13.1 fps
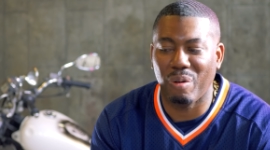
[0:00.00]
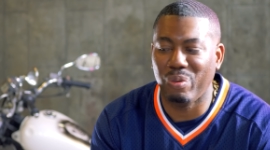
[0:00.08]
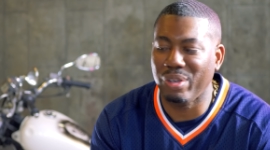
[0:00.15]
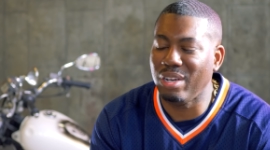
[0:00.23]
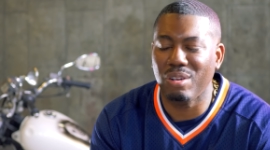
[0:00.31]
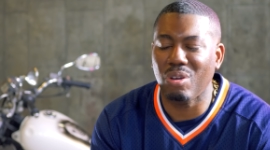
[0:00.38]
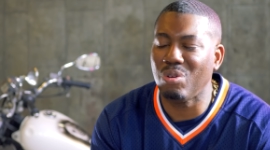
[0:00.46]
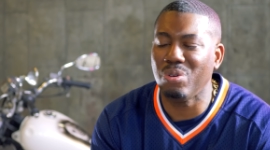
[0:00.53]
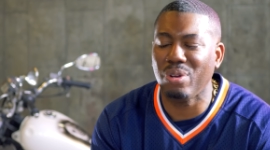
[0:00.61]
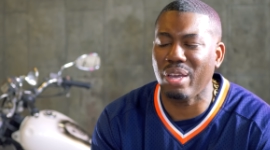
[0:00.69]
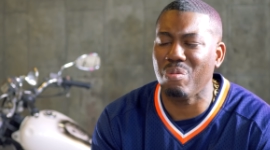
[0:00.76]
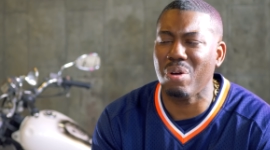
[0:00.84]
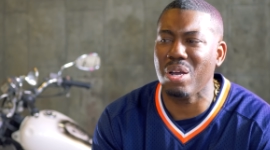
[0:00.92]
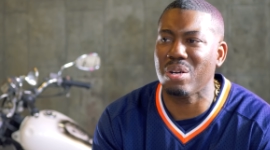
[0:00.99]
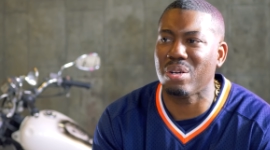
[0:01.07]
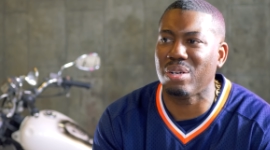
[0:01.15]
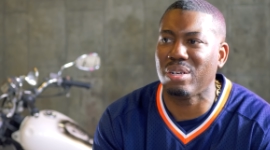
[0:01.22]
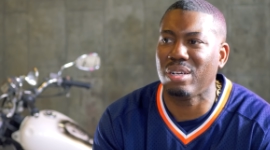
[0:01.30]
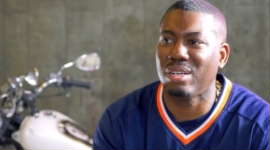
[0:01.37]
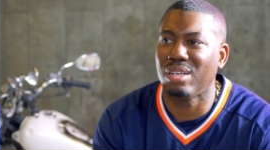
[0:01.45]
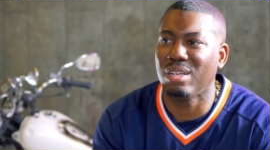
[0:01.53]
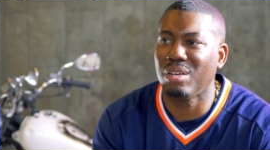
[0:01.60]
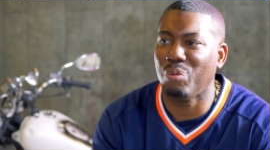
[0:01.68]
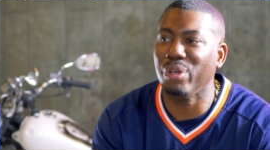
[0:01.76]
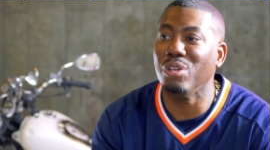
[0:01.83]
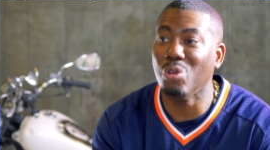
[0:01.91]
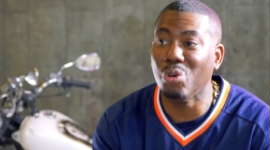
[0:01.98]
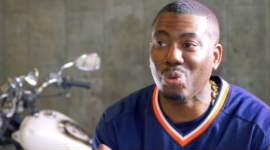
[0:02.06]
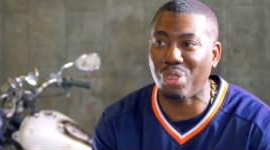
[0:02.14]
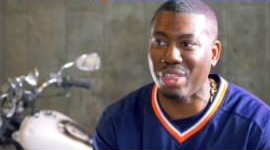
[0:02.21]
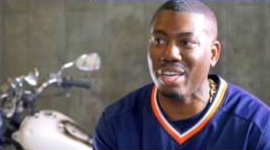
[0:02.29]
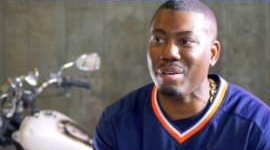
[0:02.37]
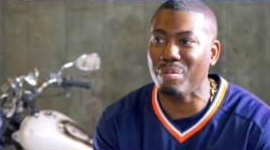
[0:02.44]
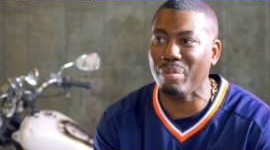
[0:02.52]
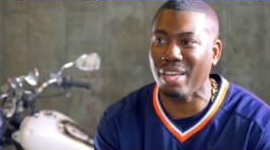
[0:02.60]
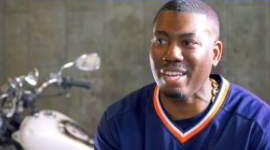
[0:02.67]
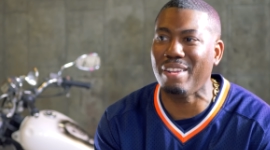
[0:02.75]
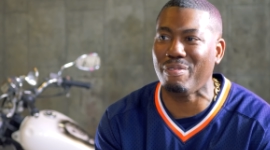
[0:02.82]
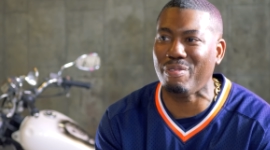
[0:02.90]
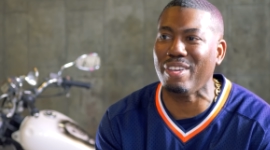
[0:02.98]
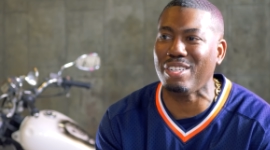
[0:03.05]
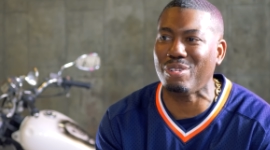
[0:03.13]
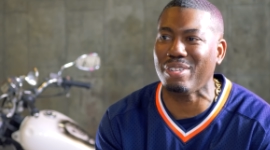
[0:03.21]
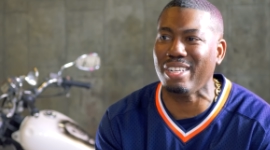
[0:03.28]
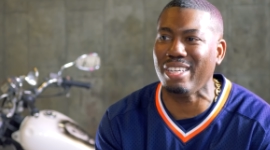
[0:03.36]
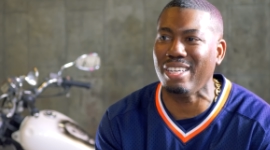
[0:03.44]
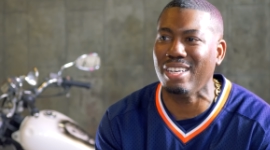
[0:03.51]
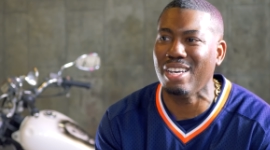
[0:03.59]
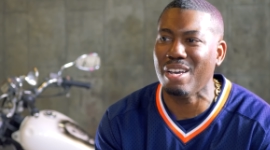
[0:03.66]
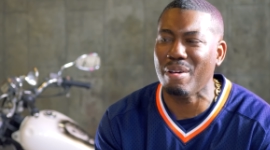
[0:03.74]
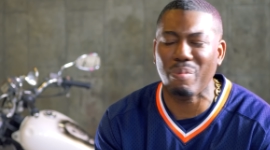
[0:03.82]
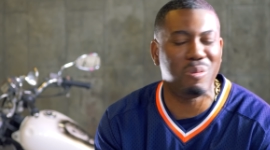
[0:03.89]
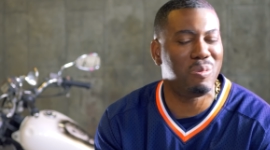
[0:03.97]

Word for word: we didn't know who they were. We knew them individually, mm-hmm.